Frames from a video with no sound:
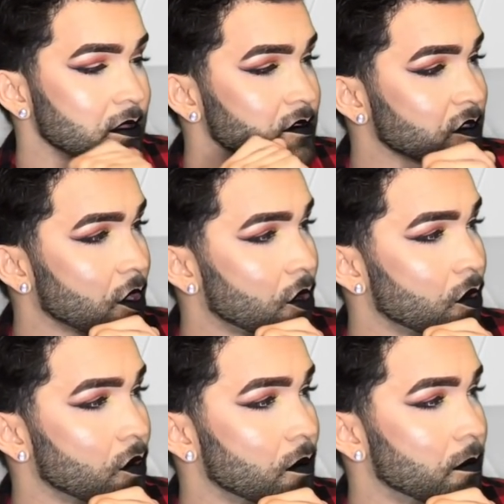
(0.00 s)

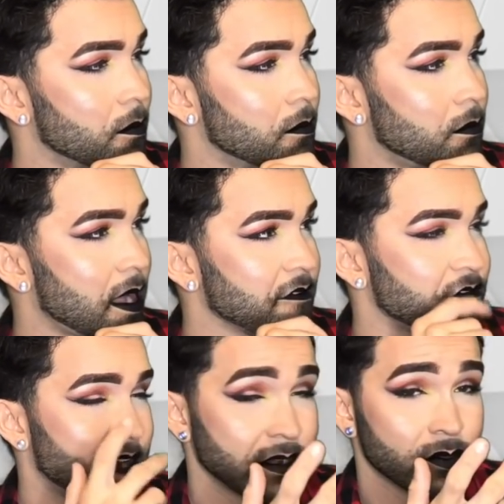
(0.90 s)
So my
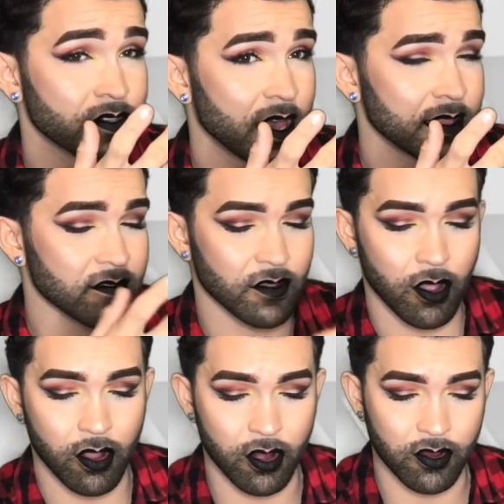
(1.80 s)
final thoughts
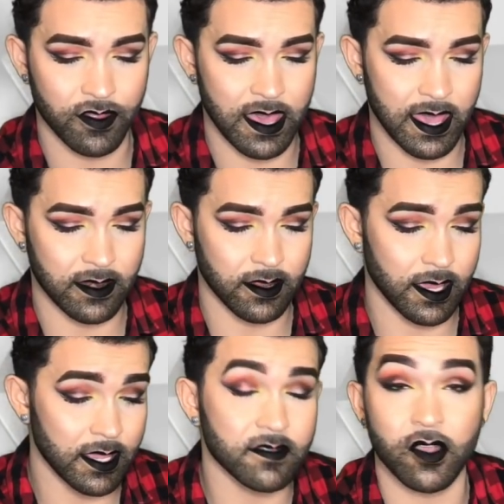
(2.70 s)
are that
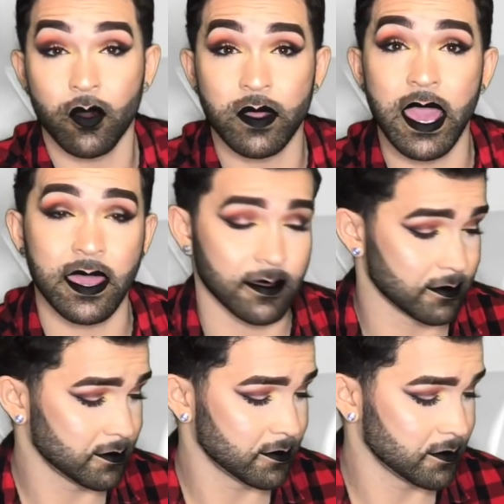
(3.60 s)
it's okay.
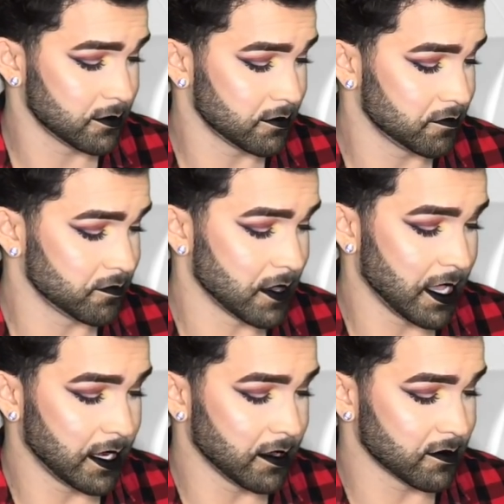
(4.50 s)

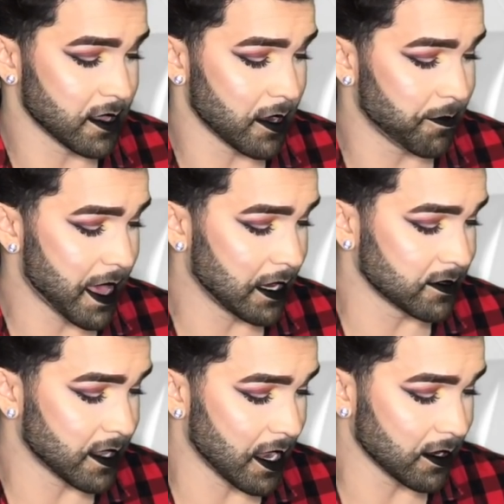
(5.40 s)
It is not a
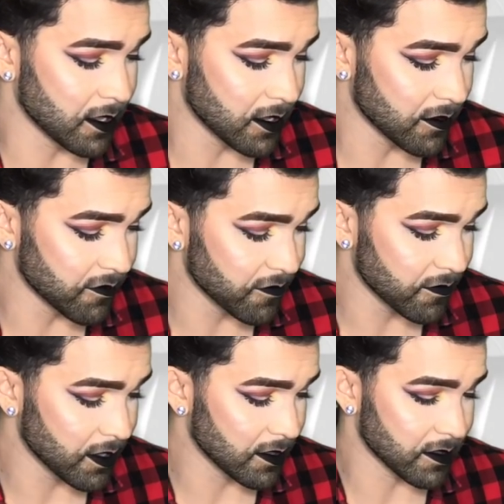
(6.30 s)
palette that I love.
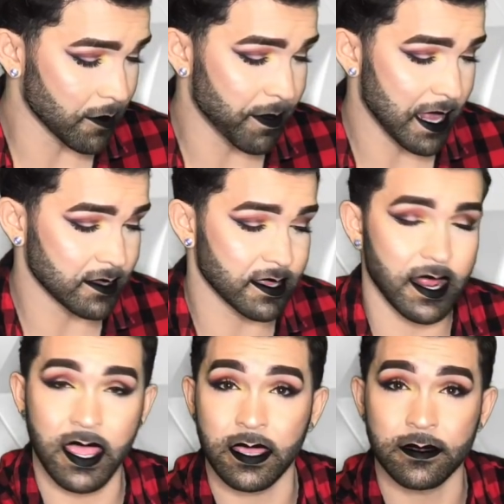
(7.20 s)
It's not a palette that
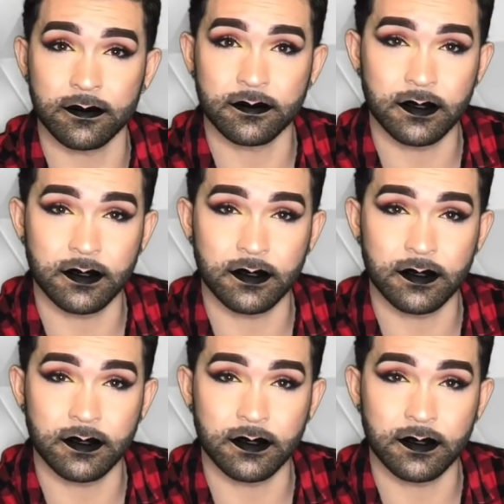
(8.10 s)
I hate.